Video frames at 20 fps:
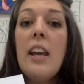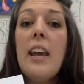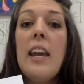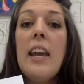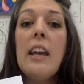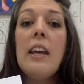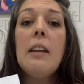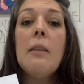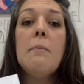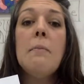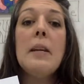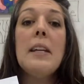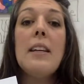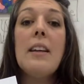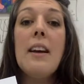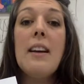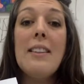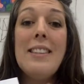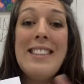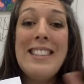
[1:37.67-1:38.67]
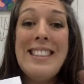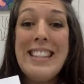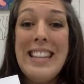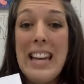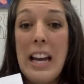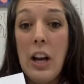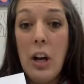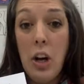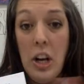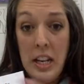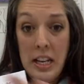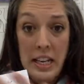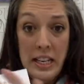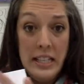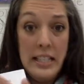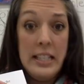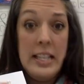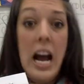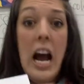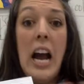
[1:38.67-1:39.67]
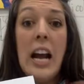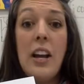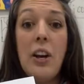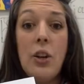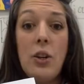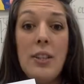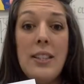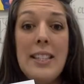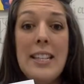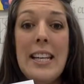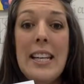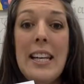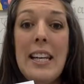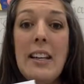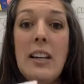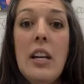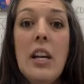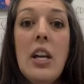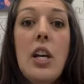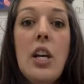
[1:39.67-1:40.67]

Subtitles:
It can be an entire scene,